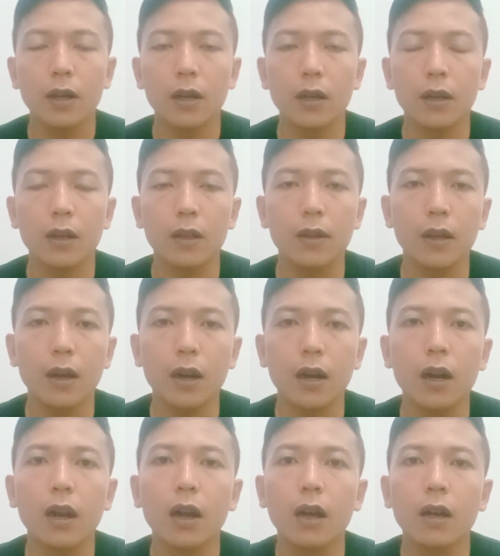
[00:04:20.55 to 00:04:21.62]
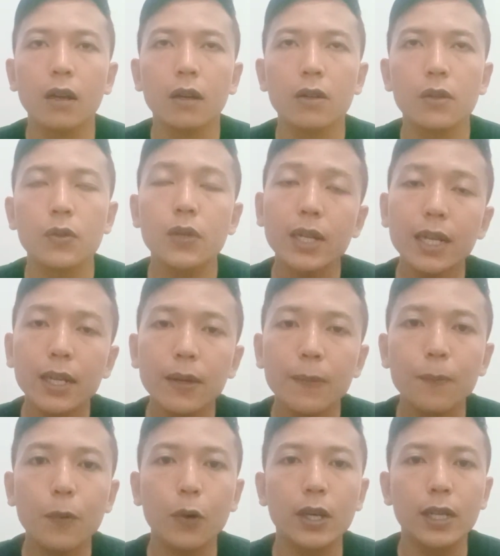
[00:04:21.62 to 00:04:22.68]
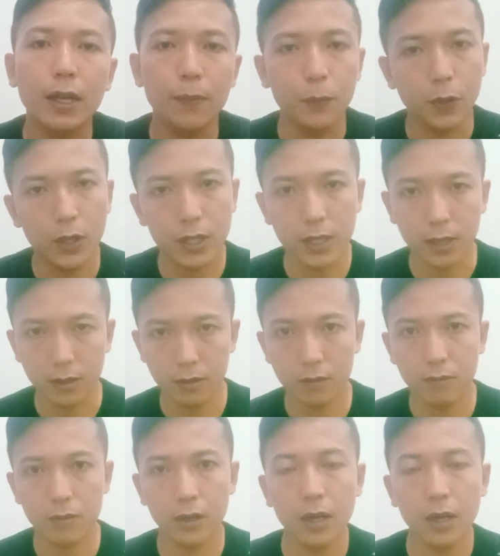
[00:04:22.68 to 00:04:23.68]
there are 3 point important.